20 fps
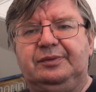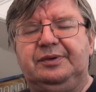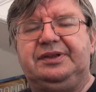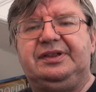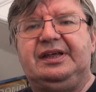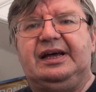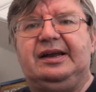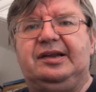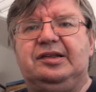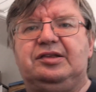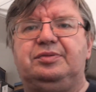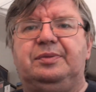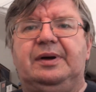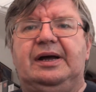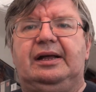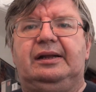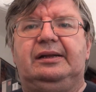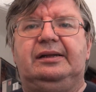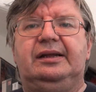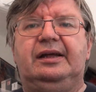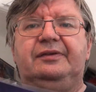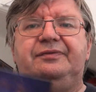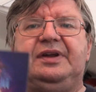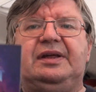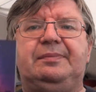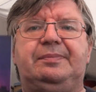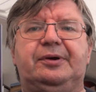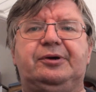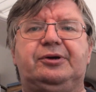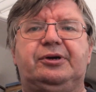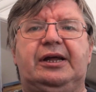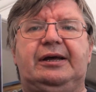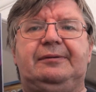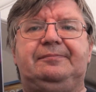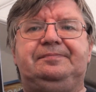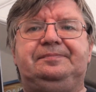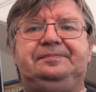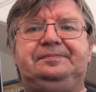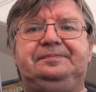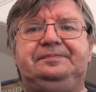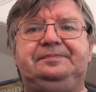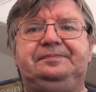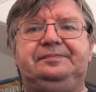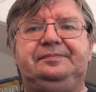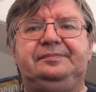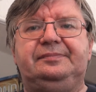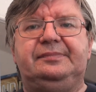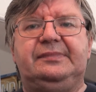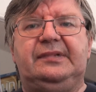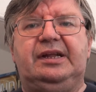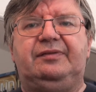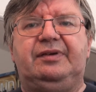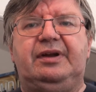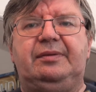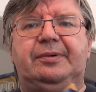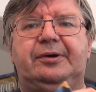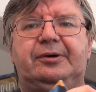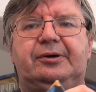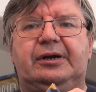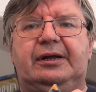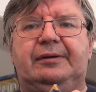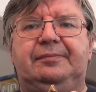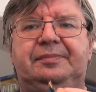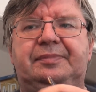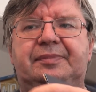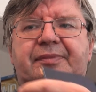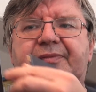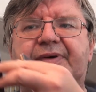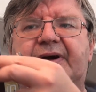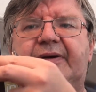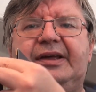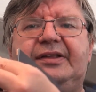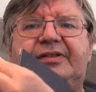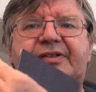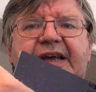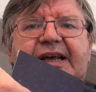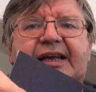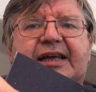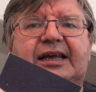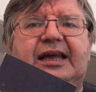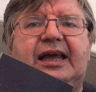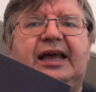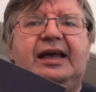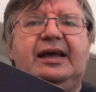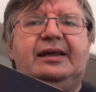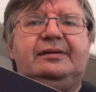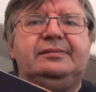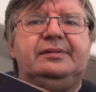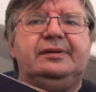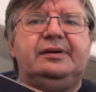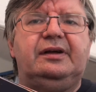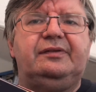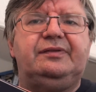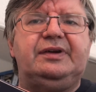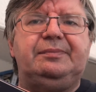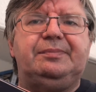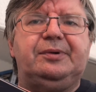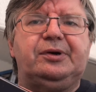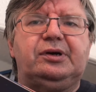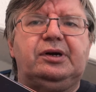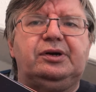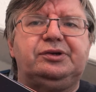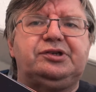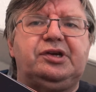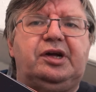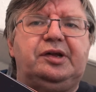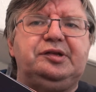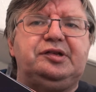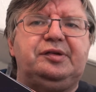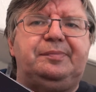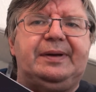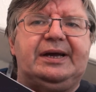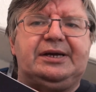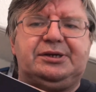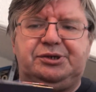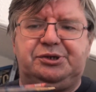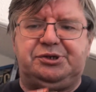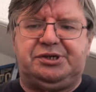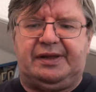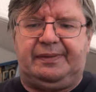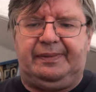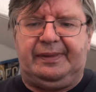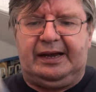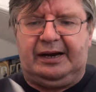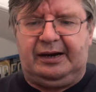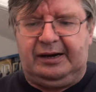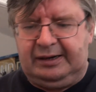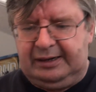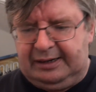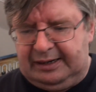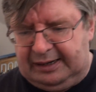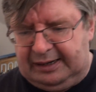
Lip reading: with that as well. Lovely booklet. Lovely booklet. Very thick again. Lovely booklet. Tons of pictures in there.